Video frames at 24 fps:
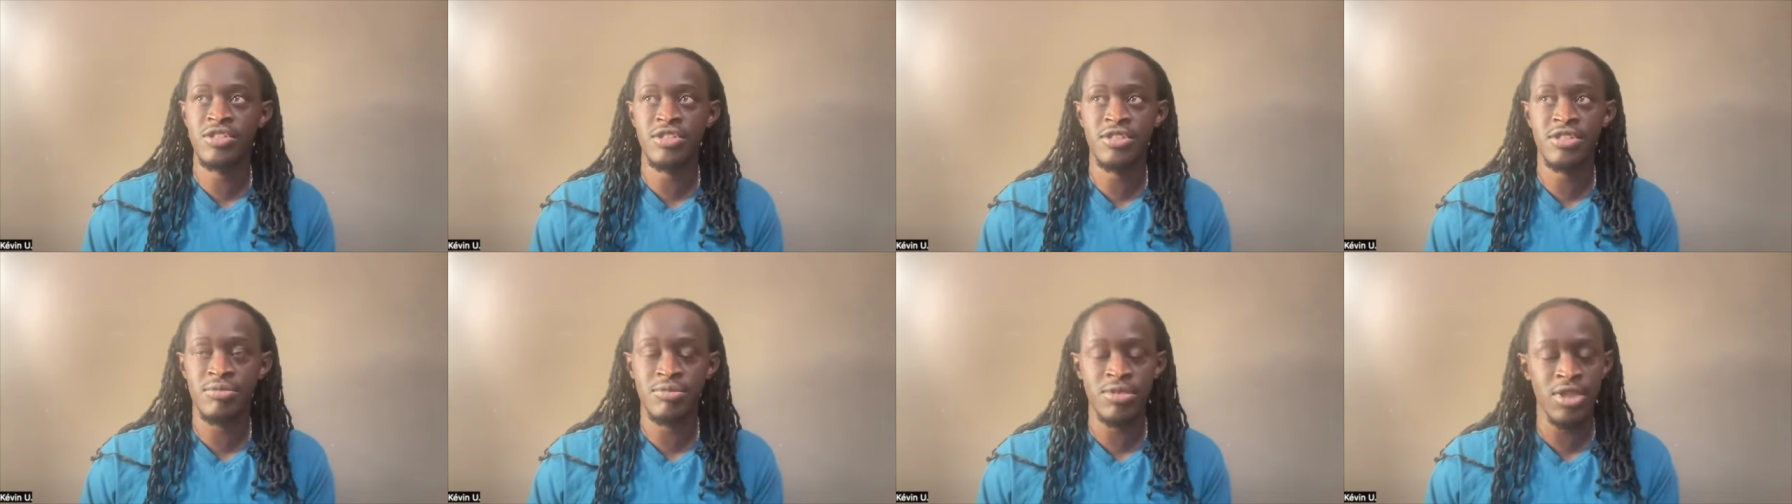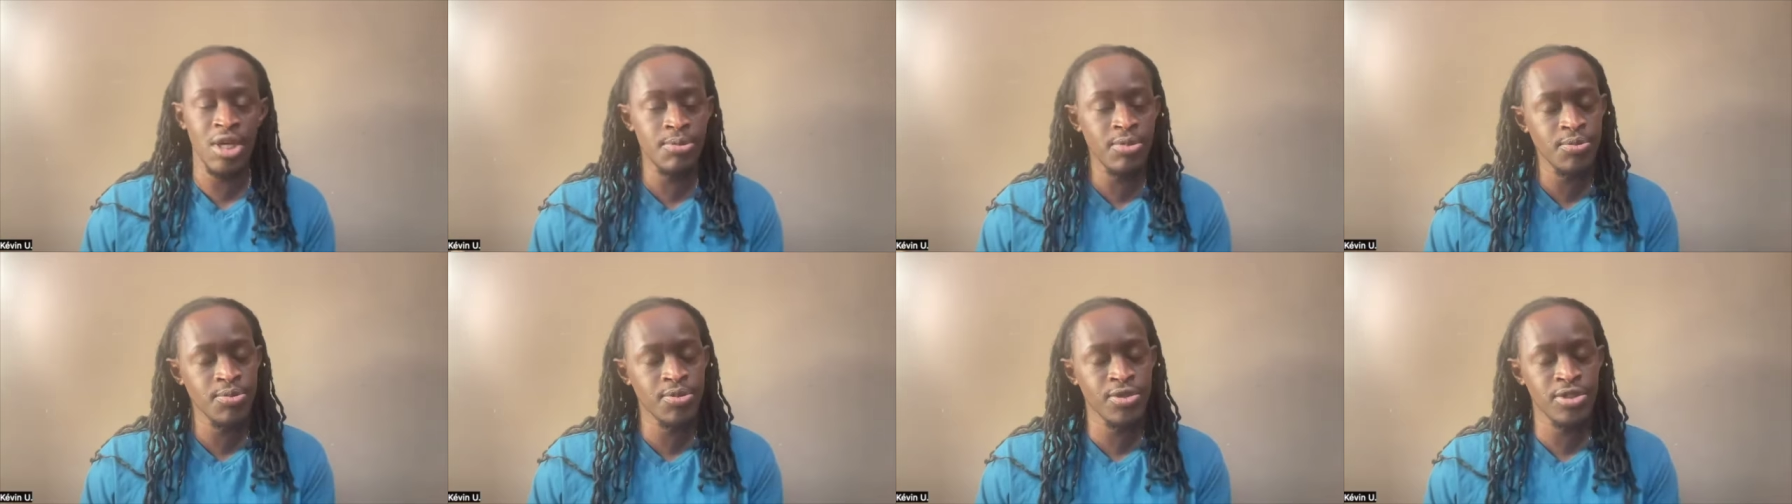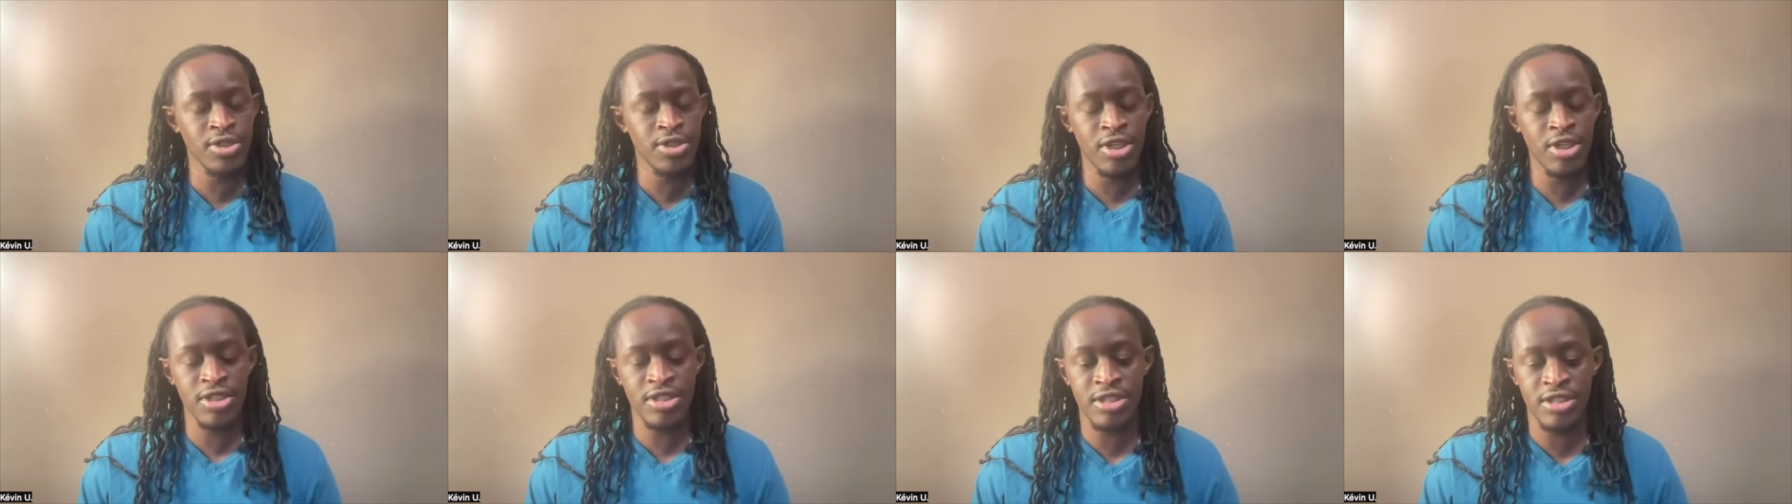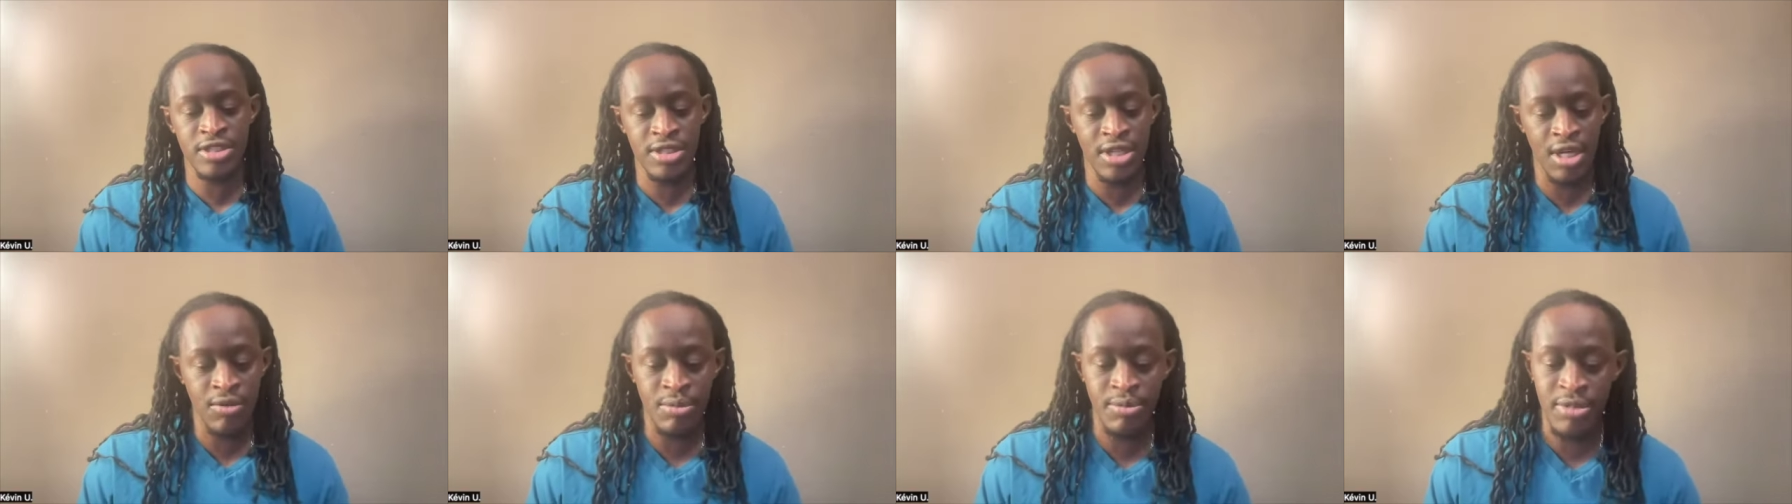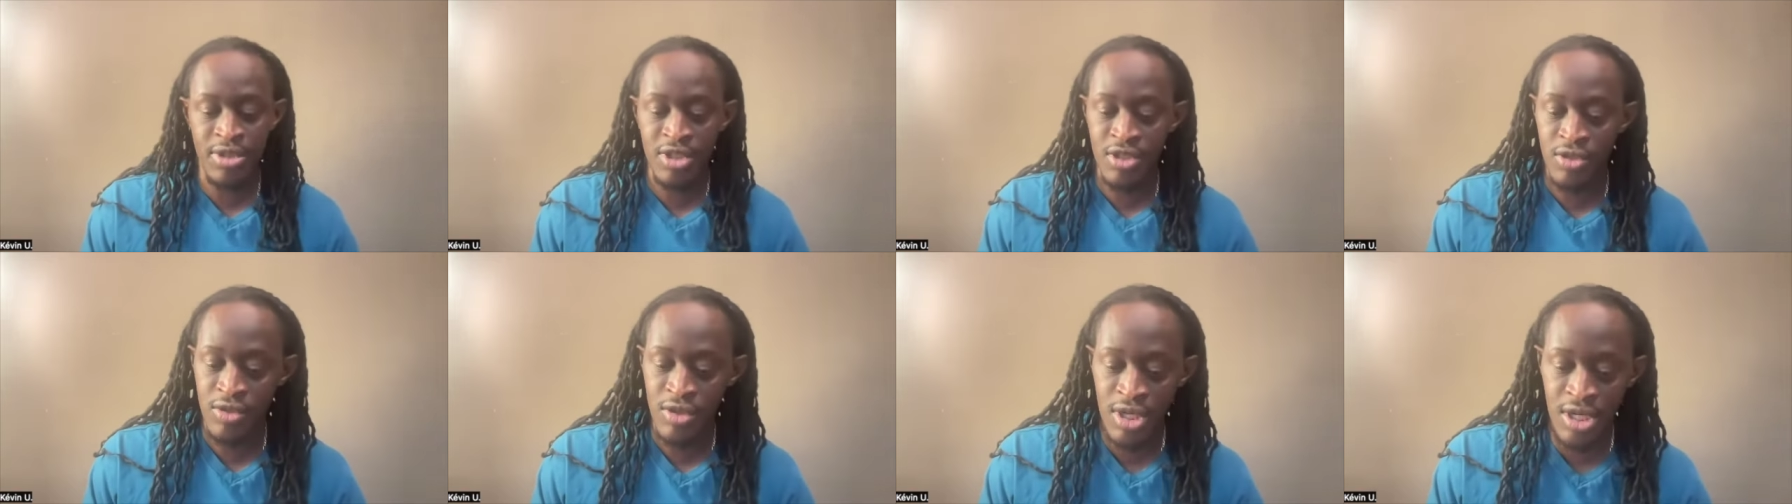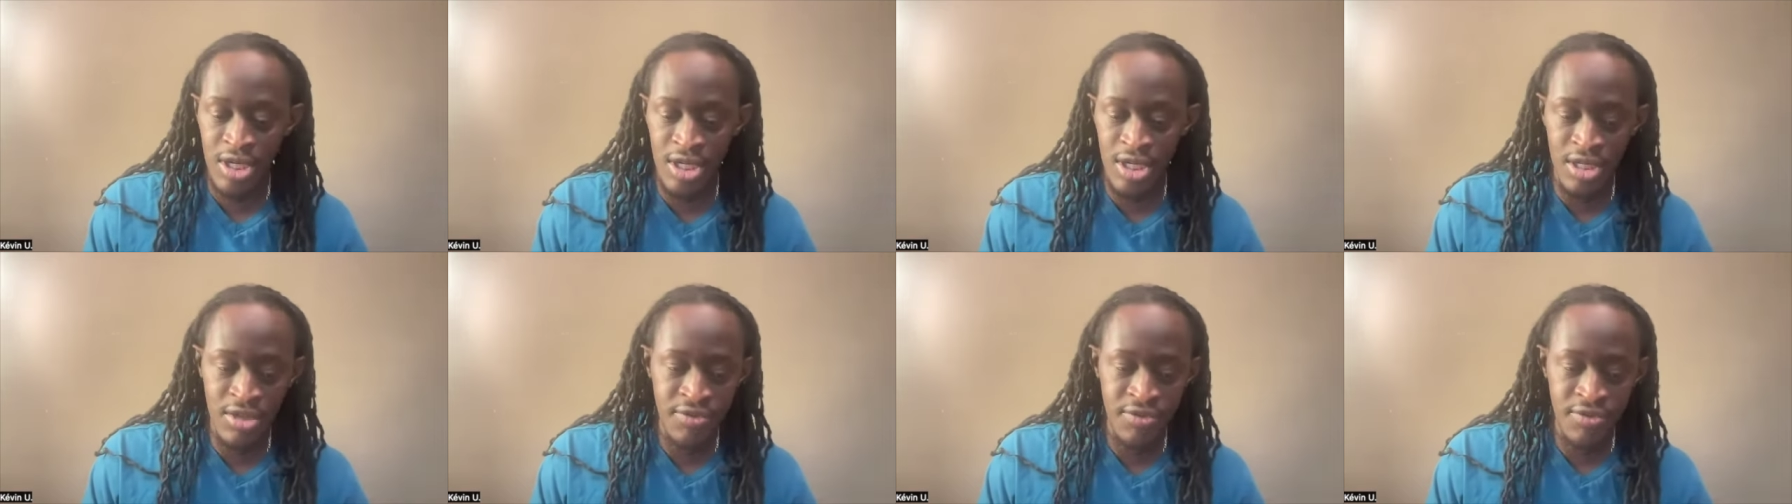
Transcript: some type of production, that would be great.